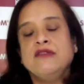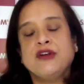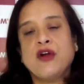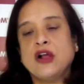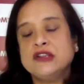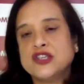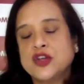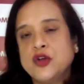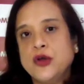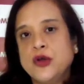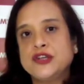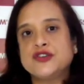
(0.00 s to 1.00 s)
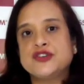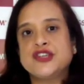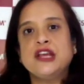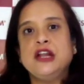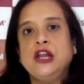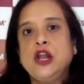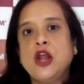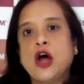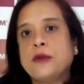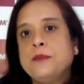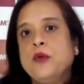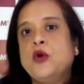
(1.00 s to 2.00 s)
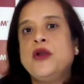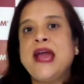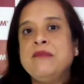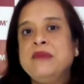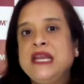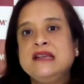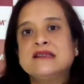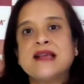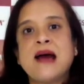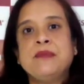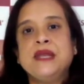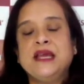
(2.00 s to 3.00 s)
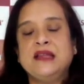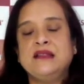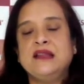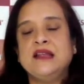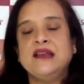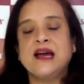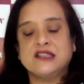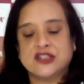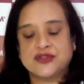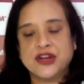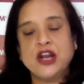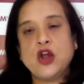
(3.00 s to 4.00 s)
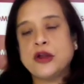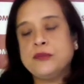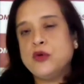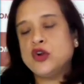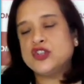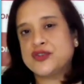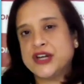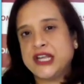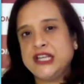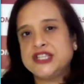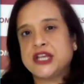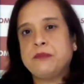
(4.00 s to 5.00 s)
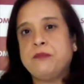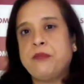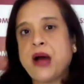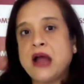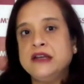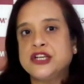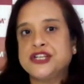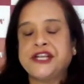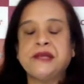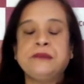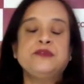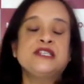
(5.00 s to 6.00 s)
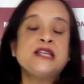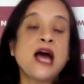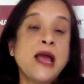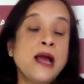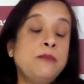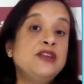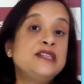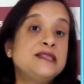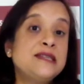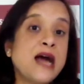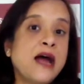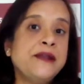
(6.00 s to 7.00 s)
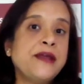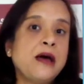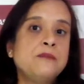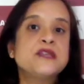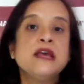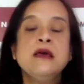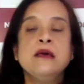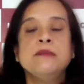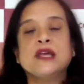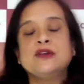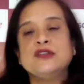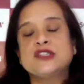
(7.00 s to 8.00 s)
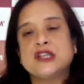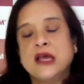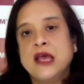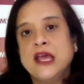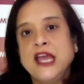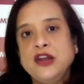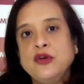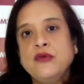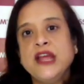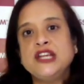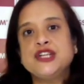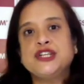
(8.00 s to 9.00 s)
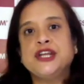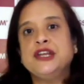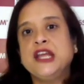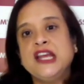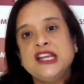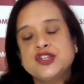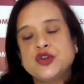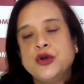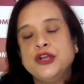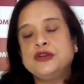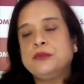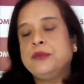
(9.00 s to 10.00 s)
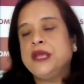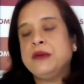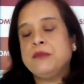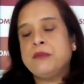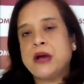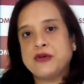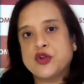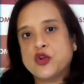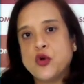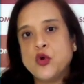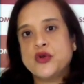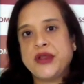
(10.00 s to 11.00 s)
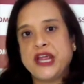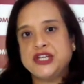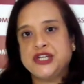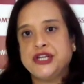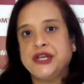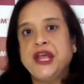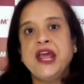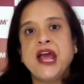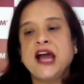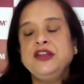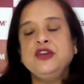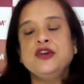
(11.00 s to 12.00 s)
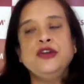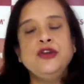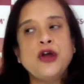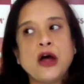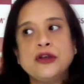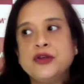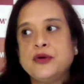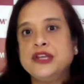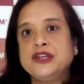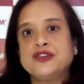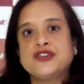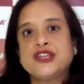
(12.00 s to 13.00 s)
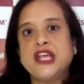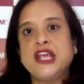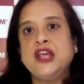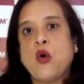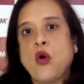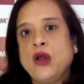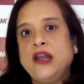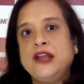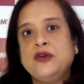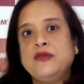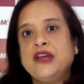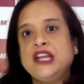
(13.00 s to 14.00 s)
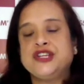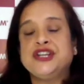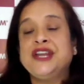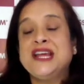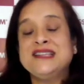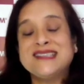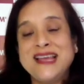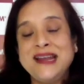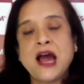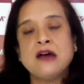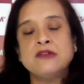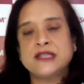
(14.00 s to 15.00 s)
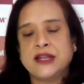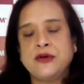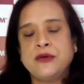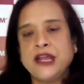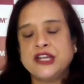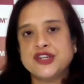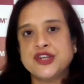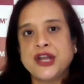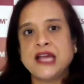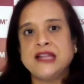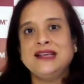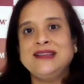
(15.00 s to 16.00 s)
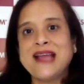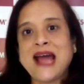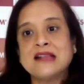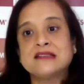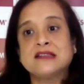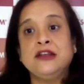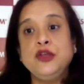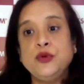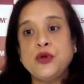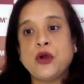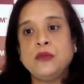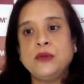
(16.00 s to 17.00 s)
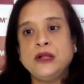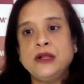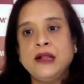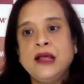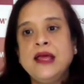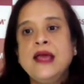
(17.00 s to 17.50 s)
We are also going to see a lot more M&As happening in the industry, a lot more strategic partnerships, tie up with startups, because innovation is going to be about co-creation, and you're not going to see all innovation as in-house innovation. I think that's the new normal.